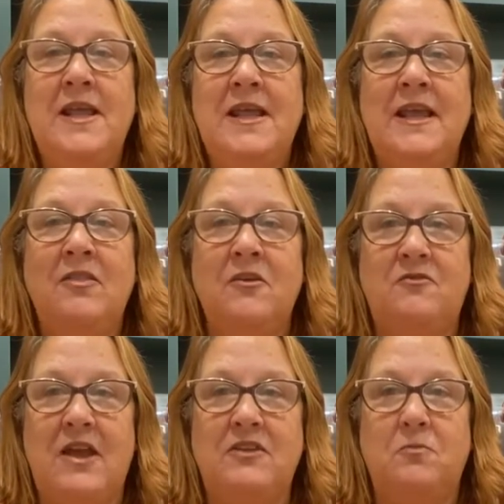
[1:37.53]
in the
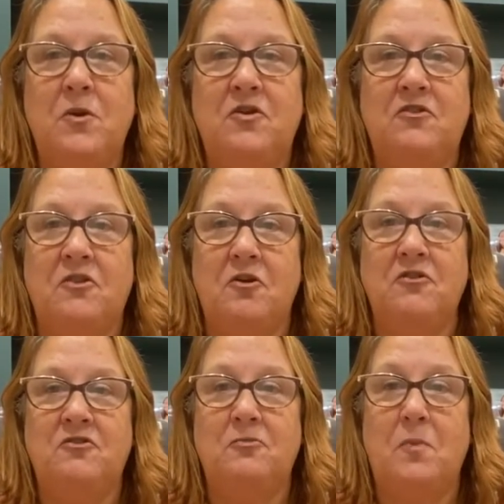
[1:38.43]
Facebook
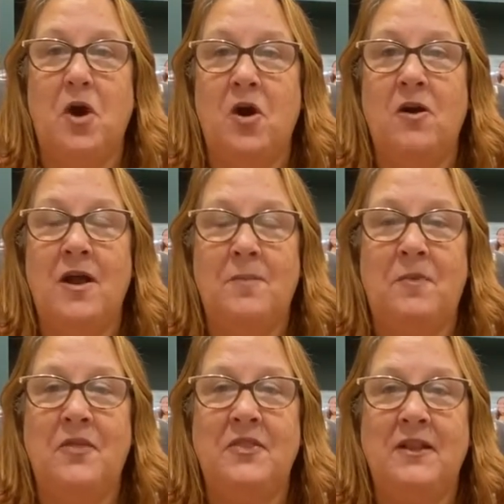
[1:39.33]
search bar up
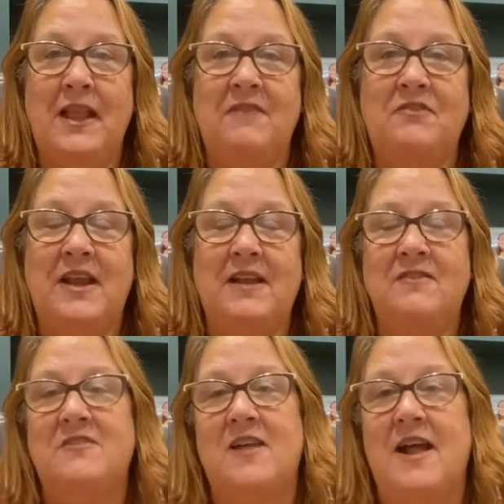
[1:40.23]
on the left-hand
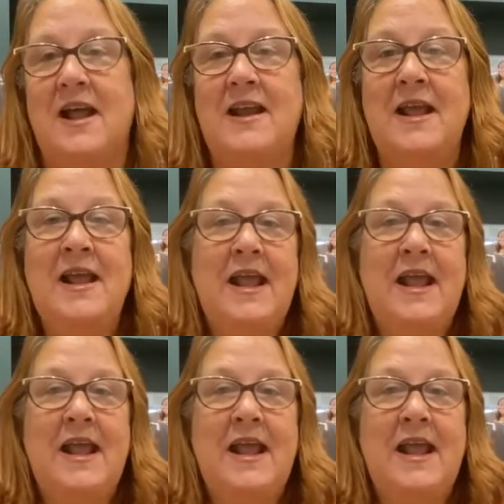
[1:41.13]
side,